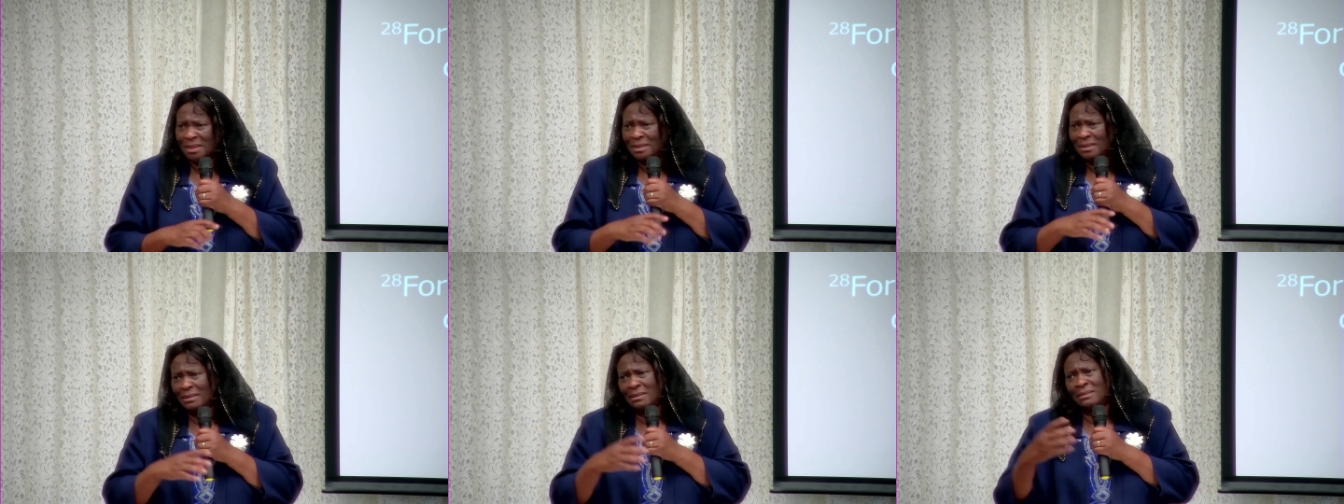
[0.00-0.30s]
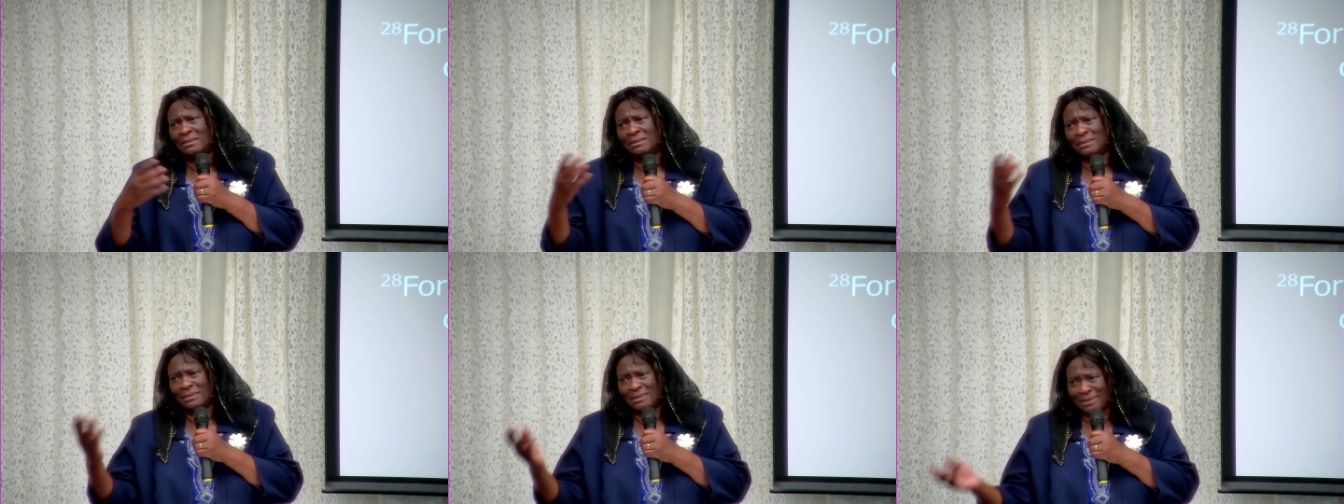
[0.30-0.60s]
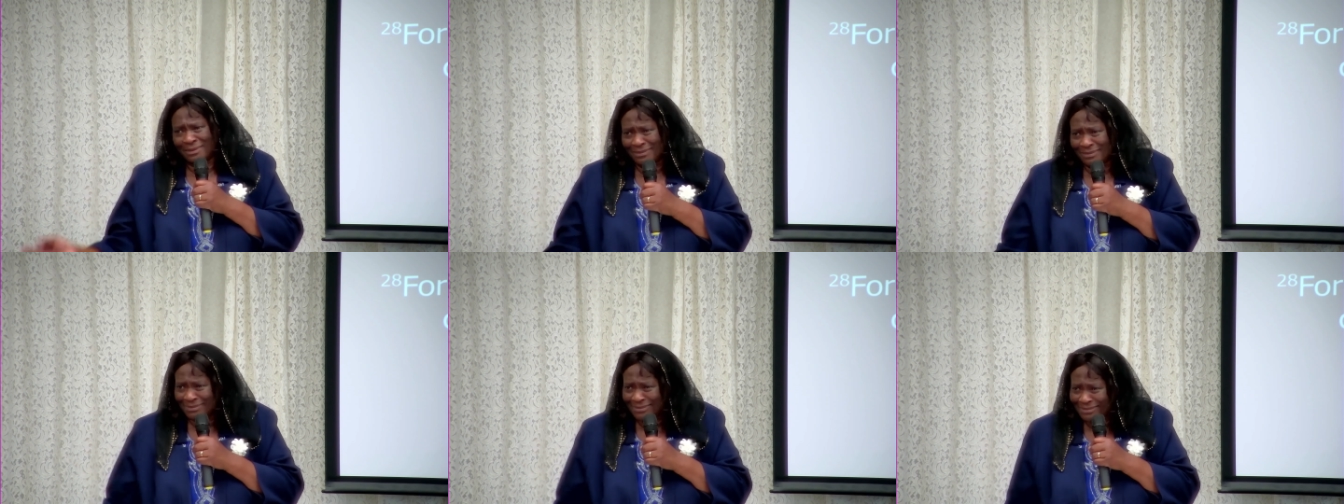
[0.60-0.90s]
oh,
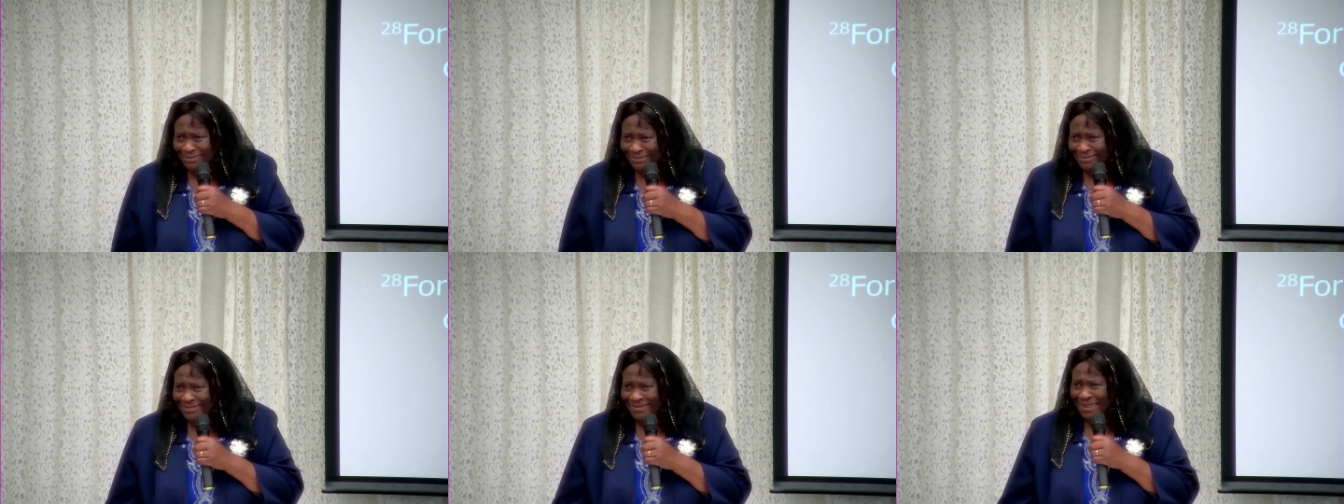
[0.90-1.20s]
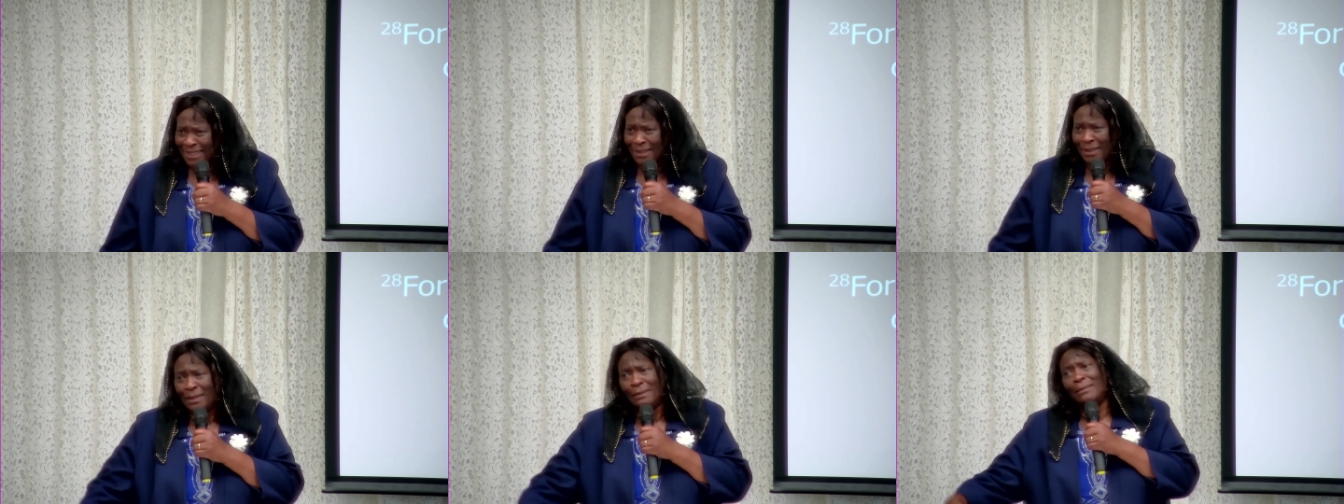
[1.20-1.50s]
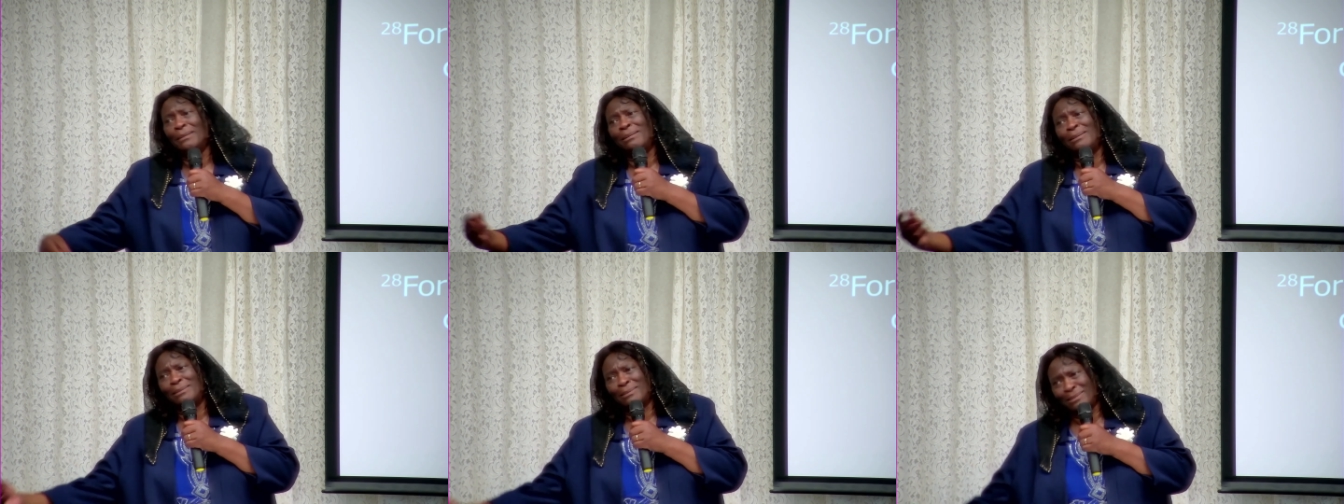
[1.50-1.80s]

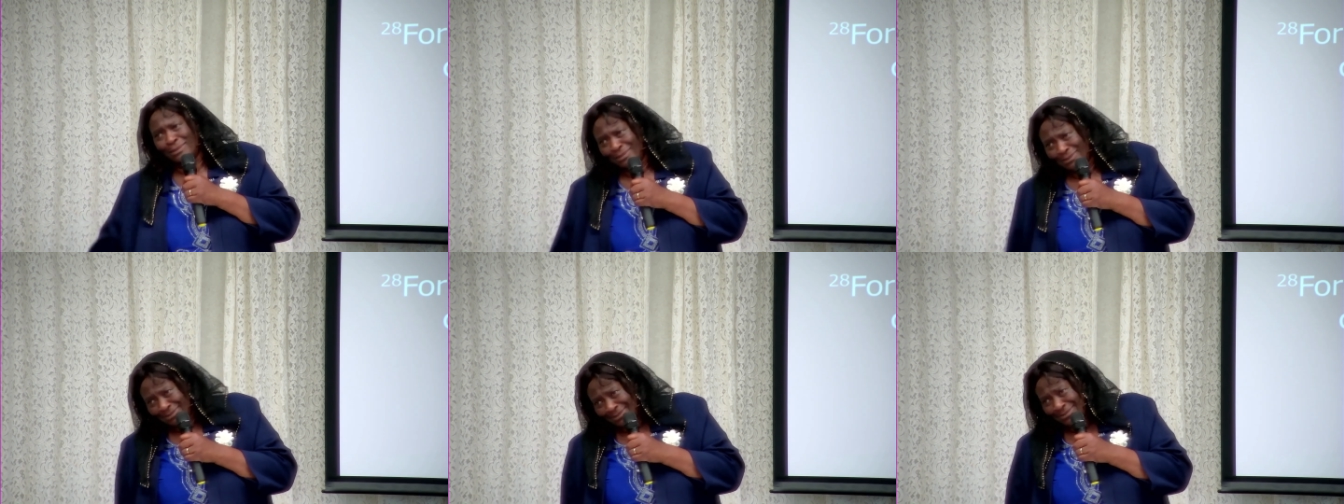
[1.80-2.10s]
oh.